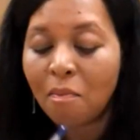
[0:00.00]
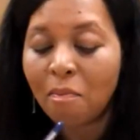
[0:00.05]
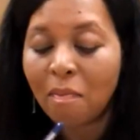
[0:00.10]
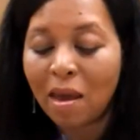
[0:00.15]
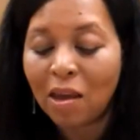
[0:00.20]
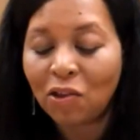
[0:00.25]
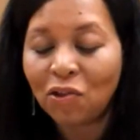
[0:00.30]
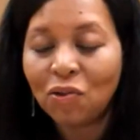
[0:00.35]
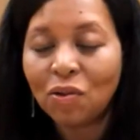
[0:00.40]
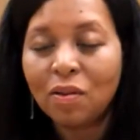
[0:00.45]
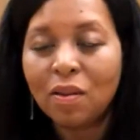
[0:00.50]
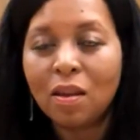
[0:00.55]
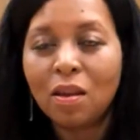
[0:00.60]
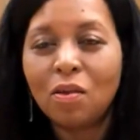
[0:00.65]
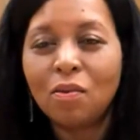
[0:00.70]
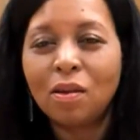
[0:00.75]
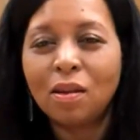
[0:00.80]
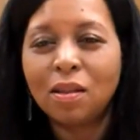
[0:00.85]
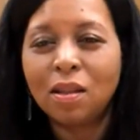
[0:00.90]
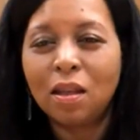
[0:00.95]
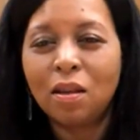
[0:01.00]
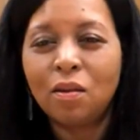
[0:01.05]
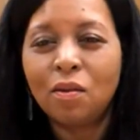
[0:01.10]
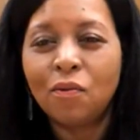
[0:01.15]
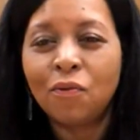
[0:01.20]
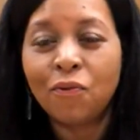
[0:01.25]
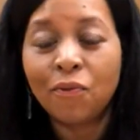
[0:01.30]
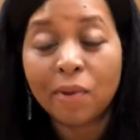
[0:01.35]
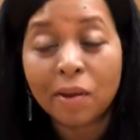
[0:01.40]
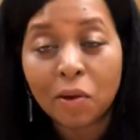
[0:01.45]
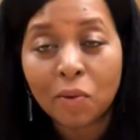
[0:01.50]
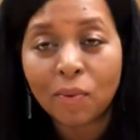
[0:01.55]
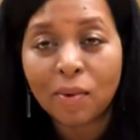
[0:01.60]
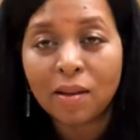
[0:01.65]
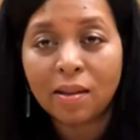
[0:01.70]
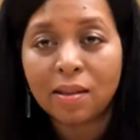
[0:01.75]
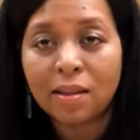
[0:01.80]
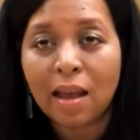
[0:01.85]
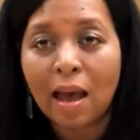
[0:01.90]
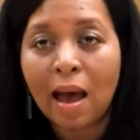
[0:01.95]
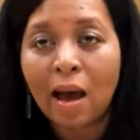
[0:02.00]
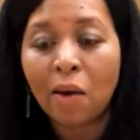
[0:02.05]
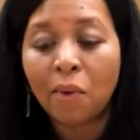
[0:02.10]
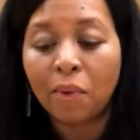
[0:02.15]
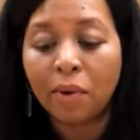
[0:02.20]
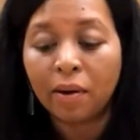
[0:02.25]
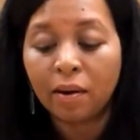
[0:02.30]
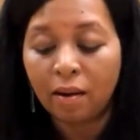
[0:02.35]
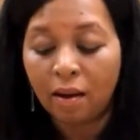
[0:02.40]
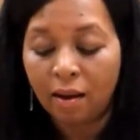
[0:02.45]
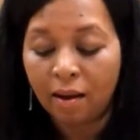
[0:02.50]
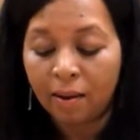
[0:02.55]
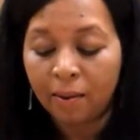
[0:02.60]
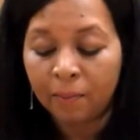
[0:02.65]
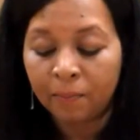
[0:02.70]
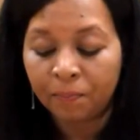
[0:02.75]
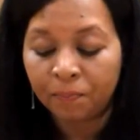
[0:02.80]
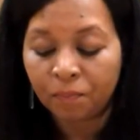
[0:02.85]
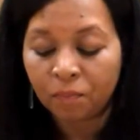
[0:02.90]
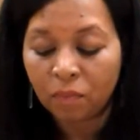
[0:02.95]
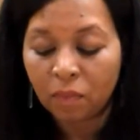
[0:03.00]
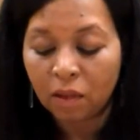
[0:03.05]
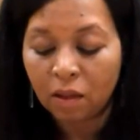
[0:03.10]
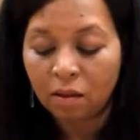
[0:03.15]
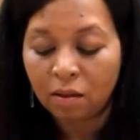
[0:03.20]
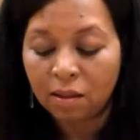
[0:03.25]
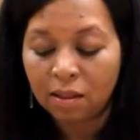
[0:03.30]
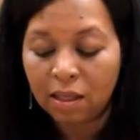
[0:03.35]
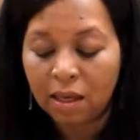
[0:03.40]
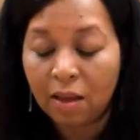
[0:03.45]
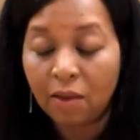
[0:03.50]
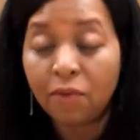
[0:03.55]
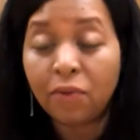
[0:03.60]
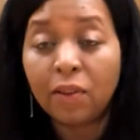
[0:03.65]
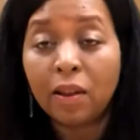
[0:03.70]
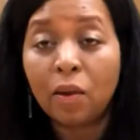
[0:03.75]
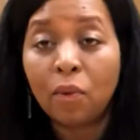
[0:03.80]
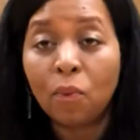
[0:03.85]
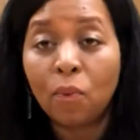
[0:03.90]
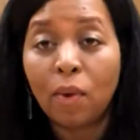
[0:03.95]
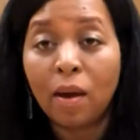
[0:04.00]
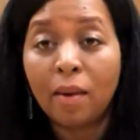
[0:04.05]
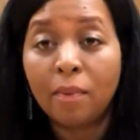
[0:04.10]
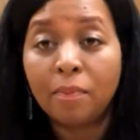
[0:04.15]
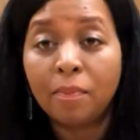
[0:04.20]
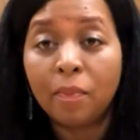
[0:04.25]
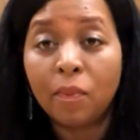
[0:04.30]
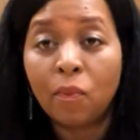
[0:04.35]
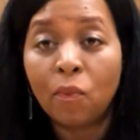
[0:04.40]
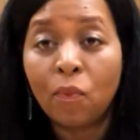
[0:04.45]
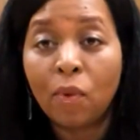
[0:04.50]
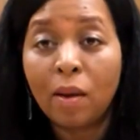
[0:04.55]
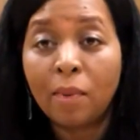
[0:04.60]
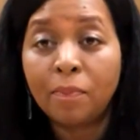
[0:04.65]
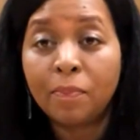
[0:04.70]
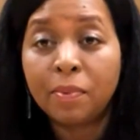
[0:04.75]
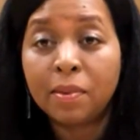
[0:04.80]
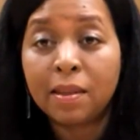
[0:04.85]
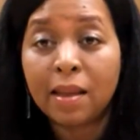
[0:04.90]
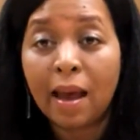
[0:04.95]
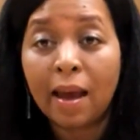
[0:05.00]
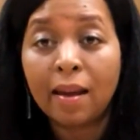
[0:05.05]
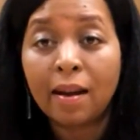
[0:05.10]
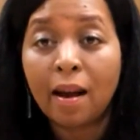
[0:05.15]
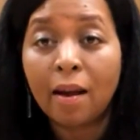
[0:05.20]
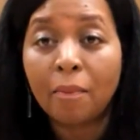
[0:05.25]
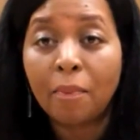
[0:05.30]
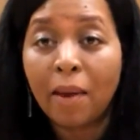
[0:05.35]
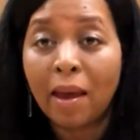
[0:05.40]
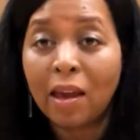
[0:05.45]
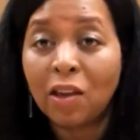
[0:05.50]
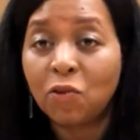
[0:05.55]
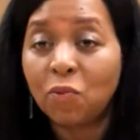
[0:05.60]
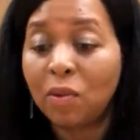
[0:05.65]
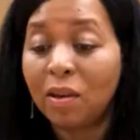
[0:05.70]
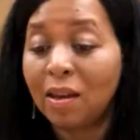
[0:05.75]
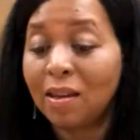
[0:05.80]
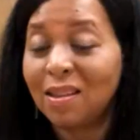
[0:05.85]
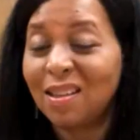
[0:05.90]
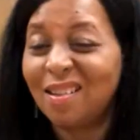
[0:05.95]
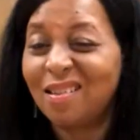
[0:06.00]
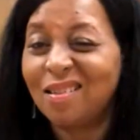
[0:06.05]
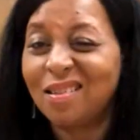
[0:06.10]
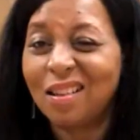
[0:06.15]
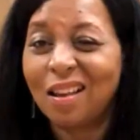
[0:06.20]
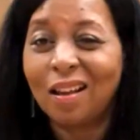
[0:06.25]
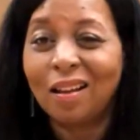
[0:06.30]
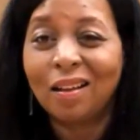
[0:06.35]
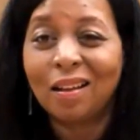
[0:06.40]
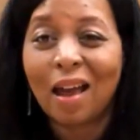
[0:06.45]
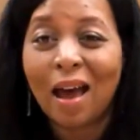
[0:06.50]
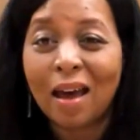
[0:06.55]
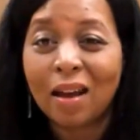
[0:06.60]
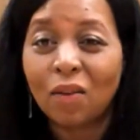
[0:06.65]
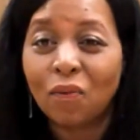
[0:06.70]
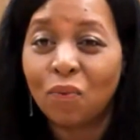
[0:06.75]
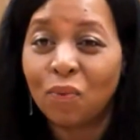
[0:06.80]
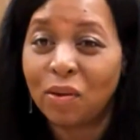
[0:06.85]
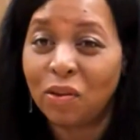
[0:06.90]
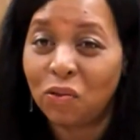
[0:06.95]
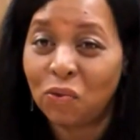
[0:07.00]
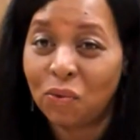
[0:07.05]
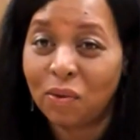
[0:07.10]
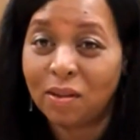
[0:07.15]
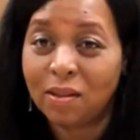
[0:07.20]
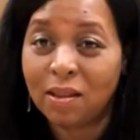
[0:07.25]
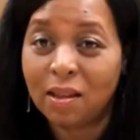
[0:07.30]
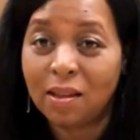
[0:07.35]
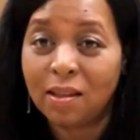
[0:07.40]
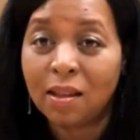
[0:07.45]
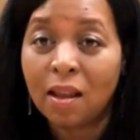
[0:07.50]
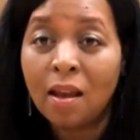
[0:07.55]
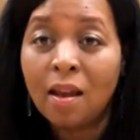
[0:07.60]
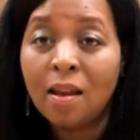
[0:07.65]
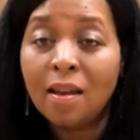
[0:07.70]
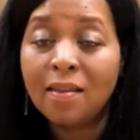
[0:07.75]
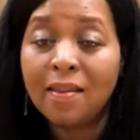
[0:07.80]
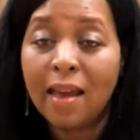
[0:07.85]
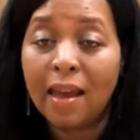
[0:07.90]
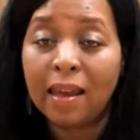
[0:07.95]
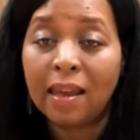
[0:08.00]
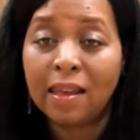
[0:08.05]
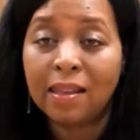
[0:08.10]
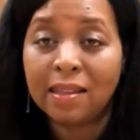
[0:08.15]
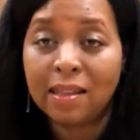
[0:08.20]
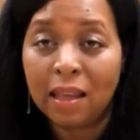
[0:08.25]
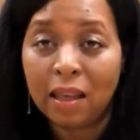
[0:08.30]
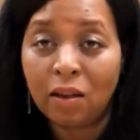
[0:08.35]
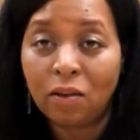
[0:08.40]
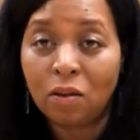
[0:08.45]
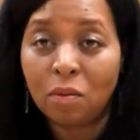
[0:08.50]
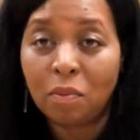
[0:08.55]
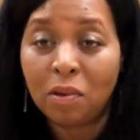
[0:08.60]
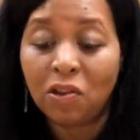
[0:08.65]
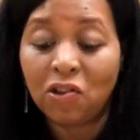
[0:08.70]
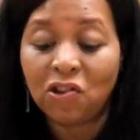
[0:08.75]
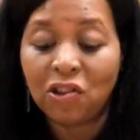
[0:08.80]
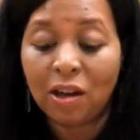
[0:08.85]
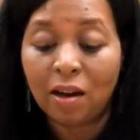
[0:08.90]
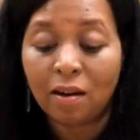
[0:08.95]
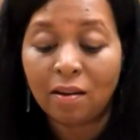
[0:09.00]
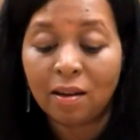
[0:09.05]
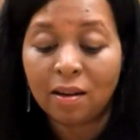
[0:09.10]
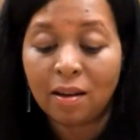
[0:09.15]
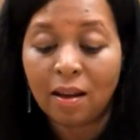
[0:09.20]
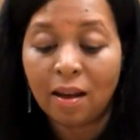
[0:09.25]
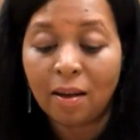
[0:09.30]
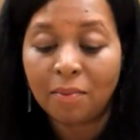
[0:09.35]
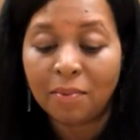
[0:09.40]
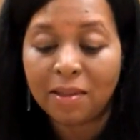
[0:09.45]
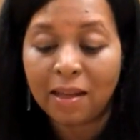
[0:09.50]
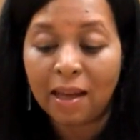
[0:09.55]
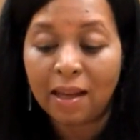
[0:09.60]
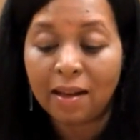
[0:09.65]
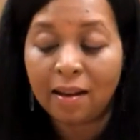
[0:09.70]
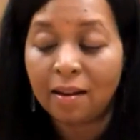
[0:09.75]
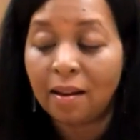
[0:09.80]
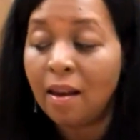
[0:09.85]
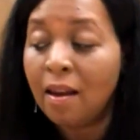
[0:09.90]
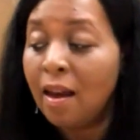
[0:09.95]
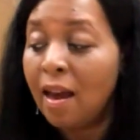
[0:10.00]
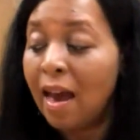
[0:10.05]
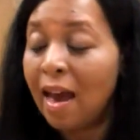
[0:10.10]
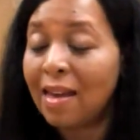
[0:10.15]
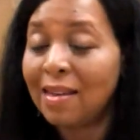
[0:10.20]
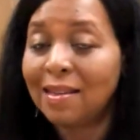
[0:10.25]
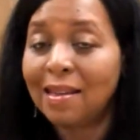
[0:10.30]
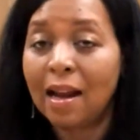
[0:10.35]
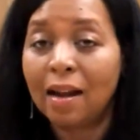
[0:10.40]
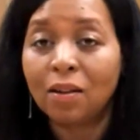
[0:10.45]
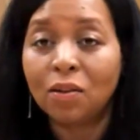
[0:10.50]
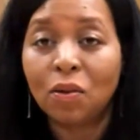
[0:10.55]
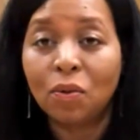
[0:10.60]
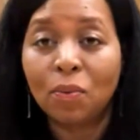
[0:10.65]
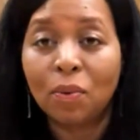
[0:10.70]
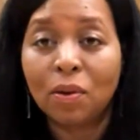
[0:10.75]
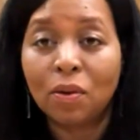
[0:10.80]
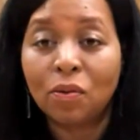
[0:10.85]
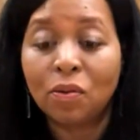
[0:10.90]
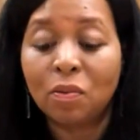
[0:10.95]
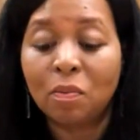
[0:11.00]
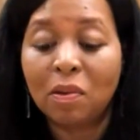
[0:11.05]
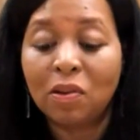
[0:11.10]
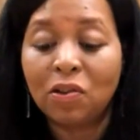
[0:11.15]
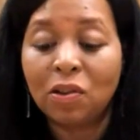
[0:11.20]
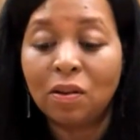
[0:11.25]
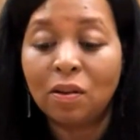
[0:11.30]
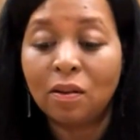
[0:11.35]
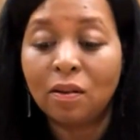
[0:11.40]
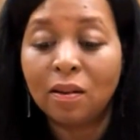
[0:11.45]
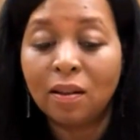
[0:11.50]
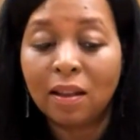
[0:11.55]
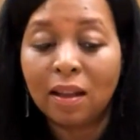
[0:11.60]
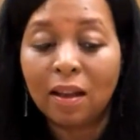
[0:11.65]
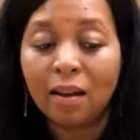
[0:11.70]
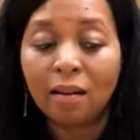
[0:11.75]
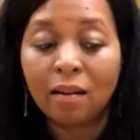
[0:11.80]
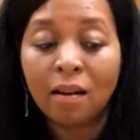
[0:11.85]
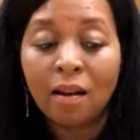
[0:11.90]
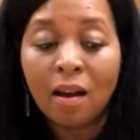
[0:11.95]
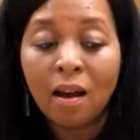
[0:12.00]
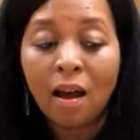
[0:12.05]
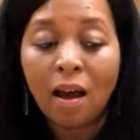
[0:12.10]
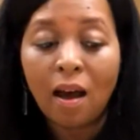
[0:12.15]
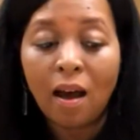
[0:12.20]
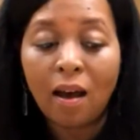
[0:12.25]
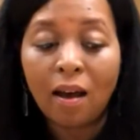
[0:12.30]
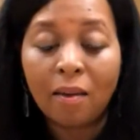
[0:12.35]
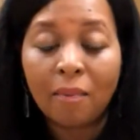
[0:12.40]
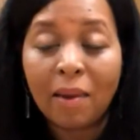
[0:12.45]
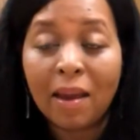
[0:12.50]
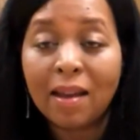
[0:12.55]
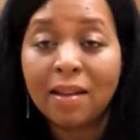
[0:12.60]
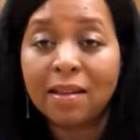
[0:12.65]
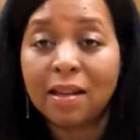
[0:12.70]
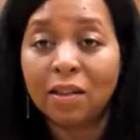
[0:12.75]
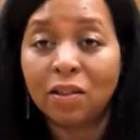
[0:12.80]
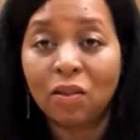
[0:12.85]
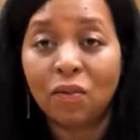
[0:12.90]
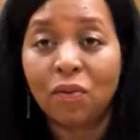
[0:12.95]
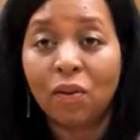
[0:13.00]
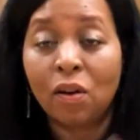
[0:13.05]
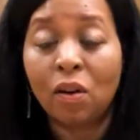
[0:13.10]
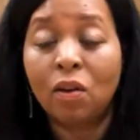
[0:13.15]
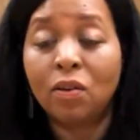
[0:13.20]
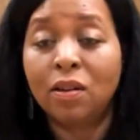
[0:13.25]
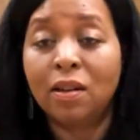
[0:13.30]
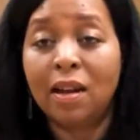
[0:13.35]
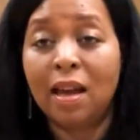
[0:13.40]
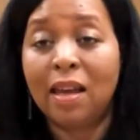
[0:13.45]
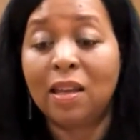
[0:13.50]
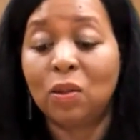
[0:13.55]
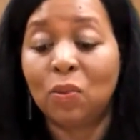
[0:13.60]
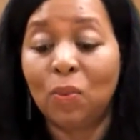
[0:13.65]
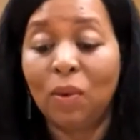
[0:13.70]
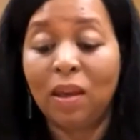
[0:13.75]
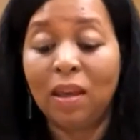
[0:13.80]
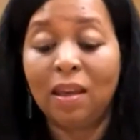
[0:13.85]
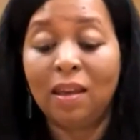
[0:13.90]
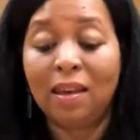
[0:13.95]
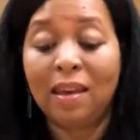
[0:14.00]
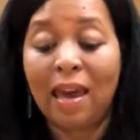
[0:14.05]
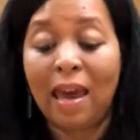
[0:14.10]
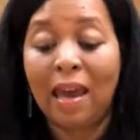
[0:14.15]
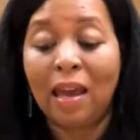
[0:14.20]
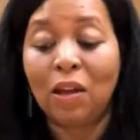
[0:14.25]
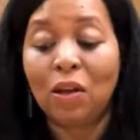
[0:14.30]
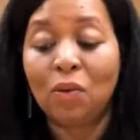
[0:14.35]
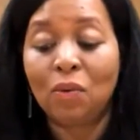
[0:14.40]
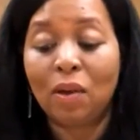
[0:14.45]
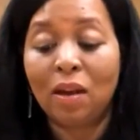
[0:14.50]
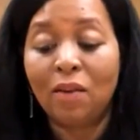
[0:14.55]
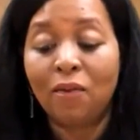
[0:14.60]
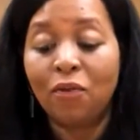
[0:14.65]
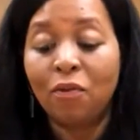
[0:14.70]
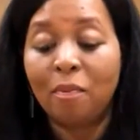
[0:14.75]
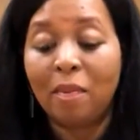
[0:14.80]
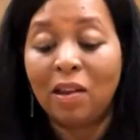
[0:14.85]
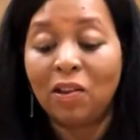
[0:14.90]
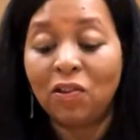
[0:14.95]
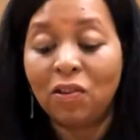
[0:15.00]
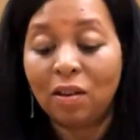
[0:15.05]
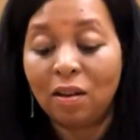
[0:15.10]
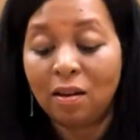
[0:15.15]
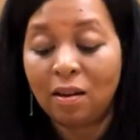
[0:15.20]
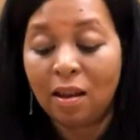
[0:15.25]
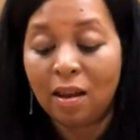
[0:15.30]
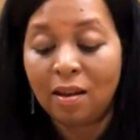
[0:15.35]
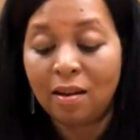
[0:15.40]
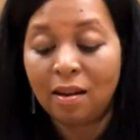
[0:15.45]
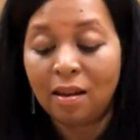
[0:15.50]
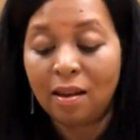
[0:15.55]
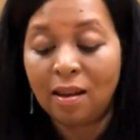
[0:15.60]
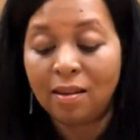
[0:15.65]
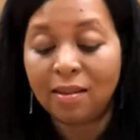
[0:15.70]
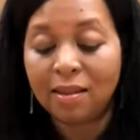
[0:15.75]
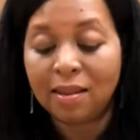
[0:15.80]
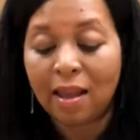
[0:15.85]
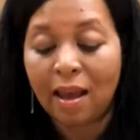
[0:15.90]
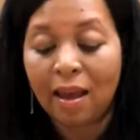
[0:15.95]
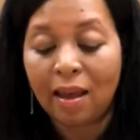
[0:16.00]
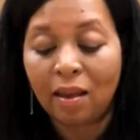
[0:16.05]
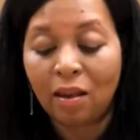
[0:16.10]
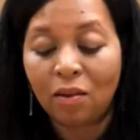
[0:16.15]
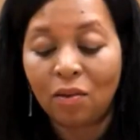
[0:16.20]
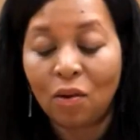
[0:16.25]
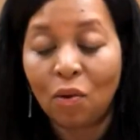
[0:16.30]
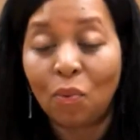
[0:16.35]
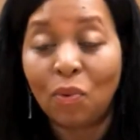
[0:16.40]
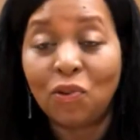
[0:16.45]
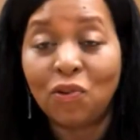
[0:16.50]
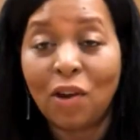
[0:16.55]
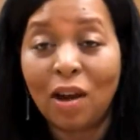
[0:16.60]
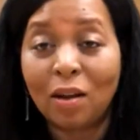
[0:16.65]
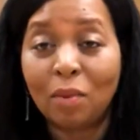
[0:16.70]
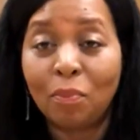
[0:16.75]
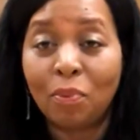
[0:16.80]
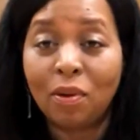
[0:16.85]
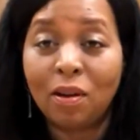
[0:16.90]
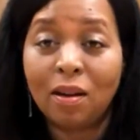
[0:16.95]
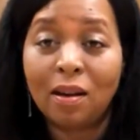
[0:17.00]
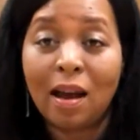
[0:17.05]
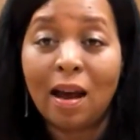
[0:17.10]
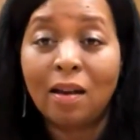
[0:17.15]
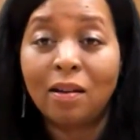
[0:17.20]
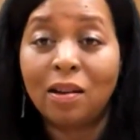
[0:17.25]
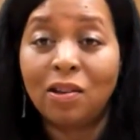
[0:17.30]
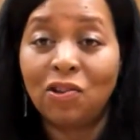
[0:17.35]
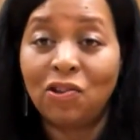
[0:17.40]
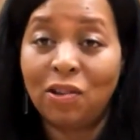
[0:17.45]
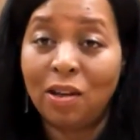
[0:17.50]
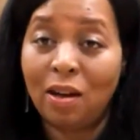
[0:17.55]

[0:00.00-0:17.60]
Make sure that you continue to frequent our City of Flint website, our page, because there's a lot of resources that continue to be shared and updated. As Dr. Reynolds mentioned earlier, and Dr. Verholden, as we gain new information and insight, you know, we try to put it out and